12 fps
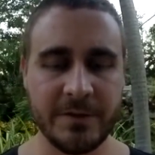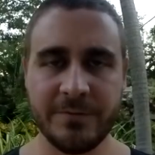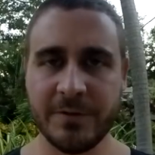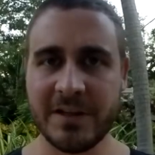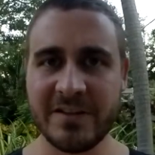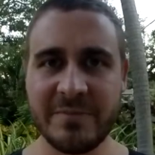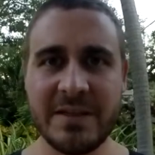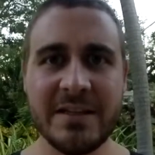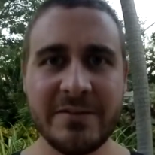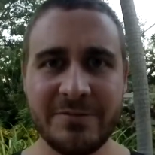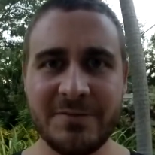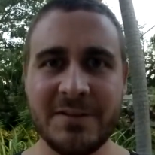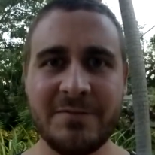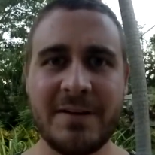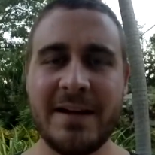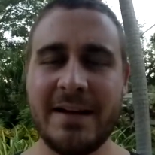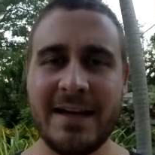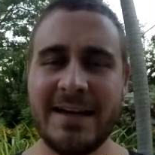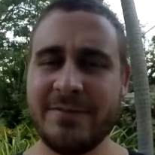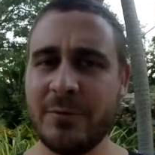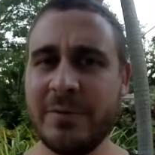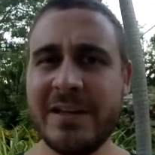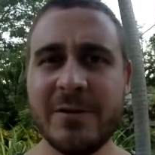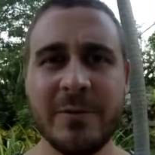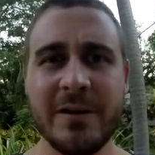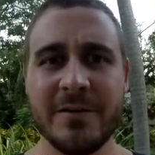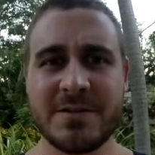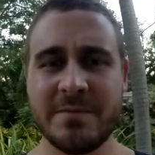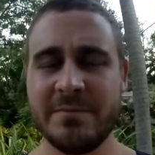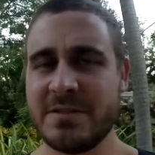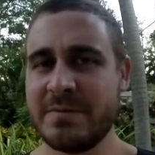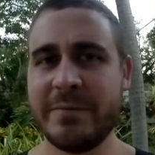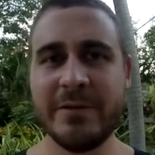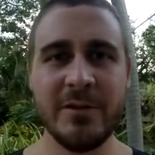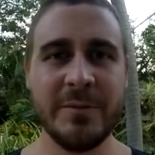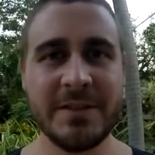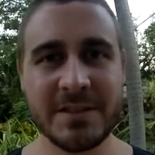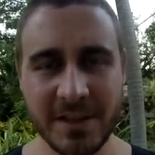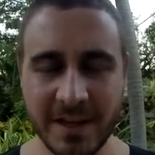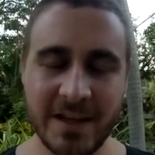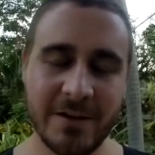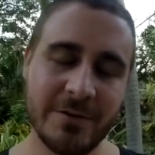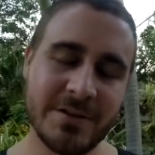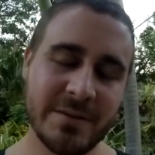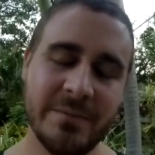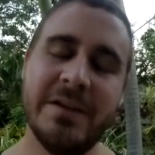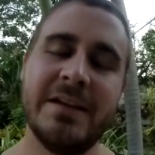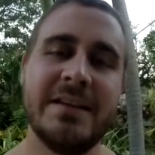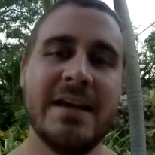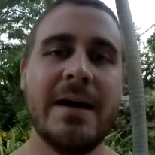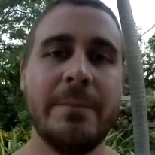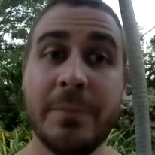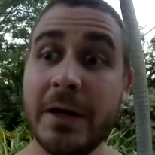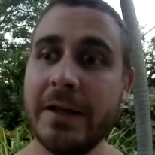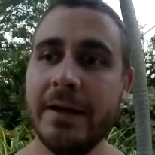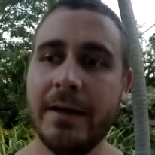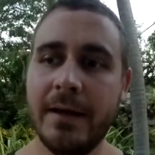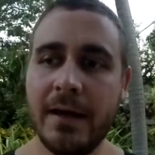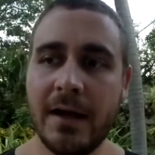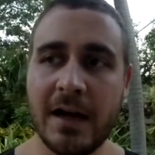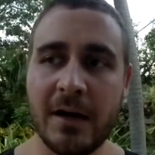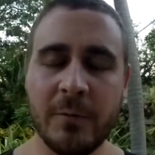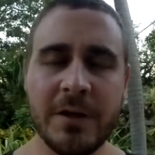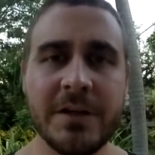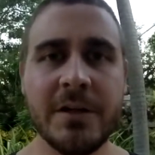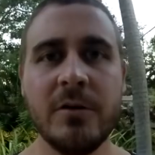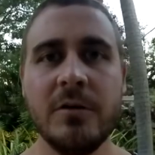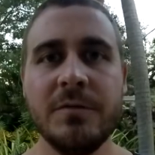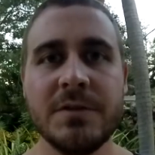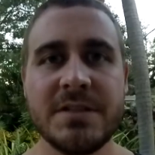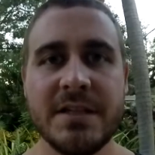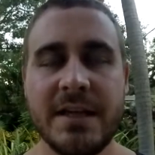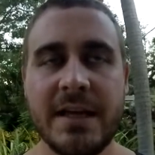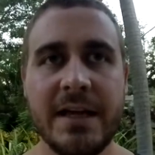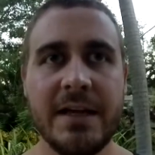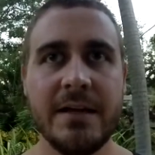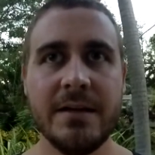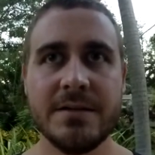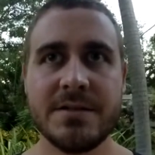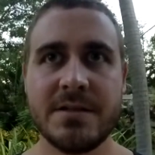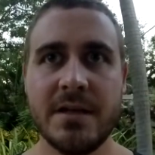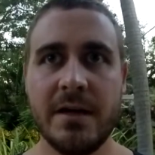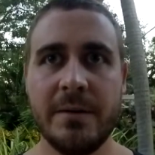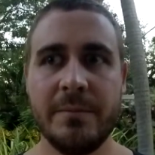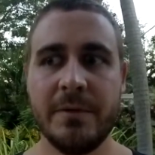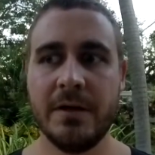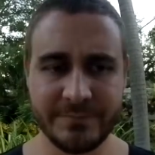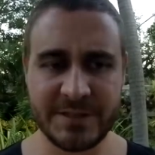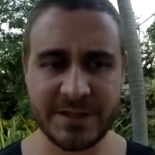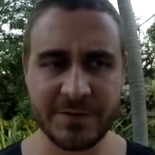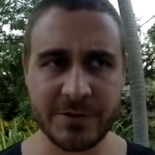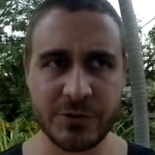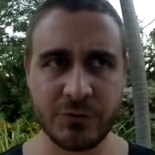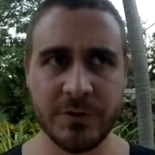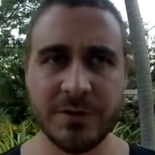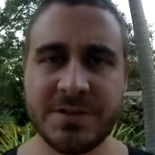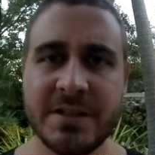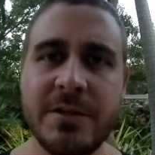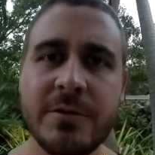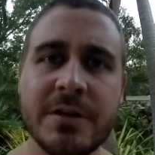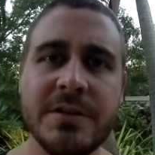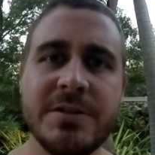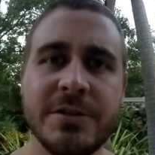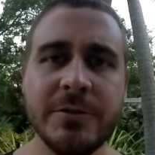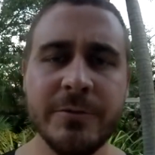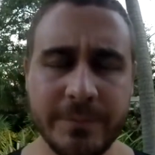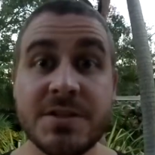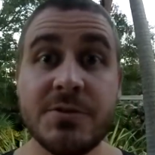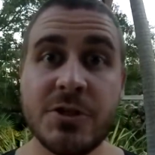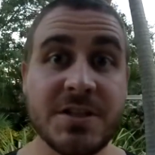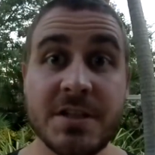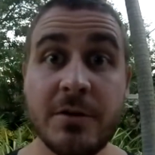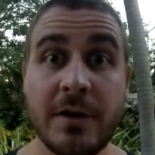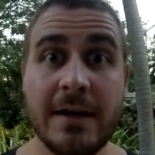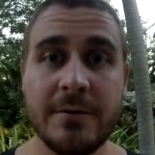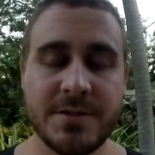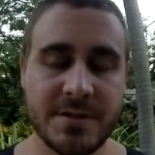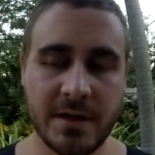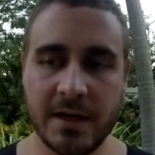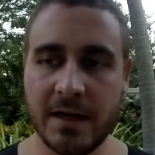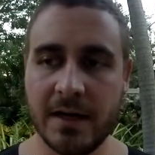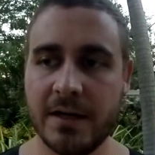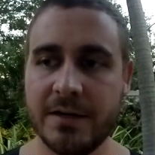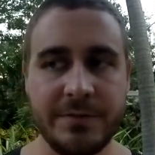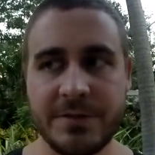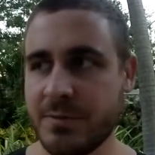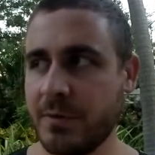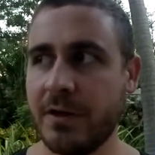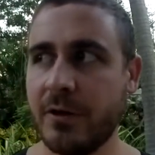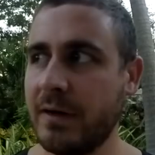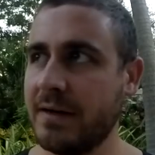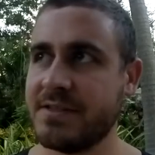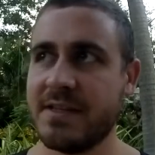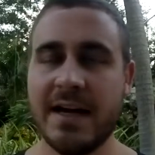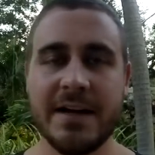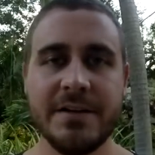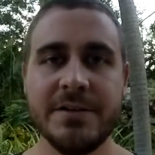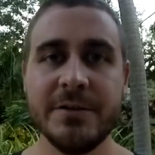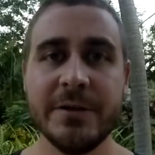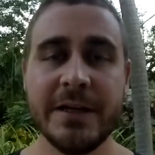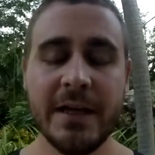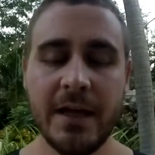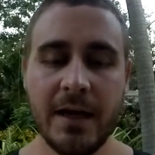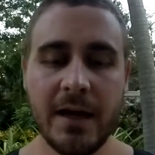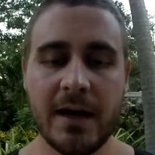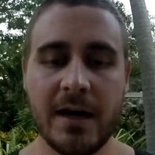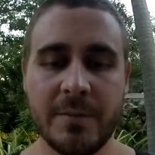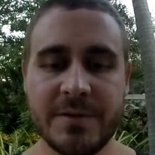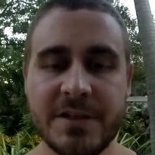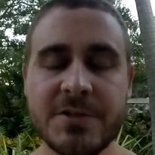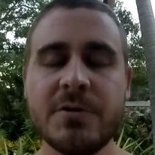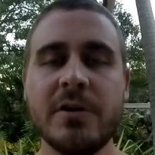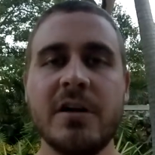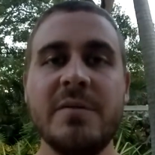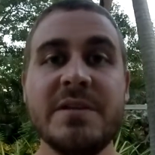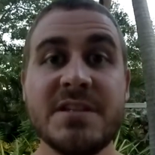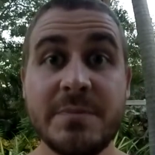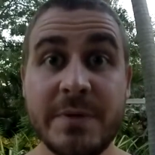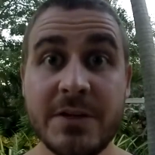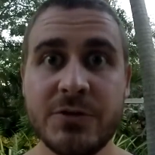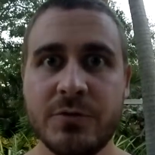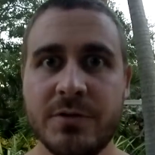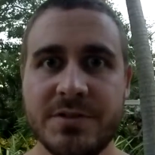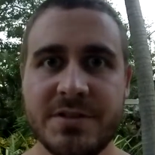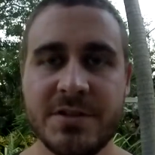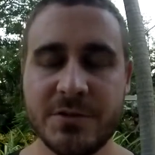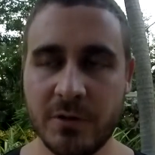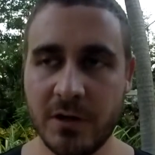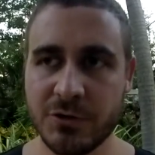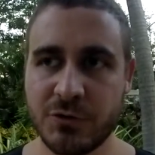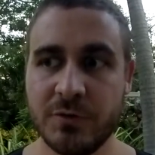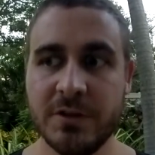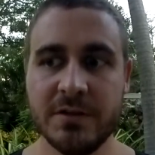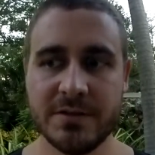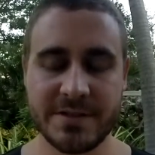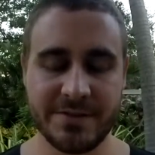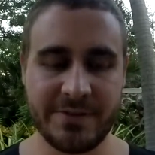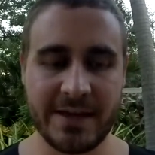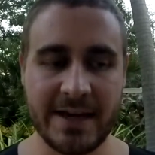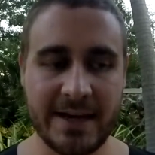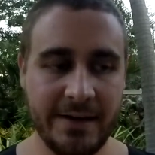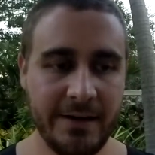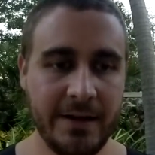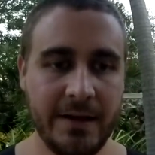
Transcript: forgive me if I have a week where something is maybe a little bit delayed or something like that. But I wanted to go over today some different drills that you can do just in your house. You just want to go outside and do it. And these are all going to be speed drills. These are all drills that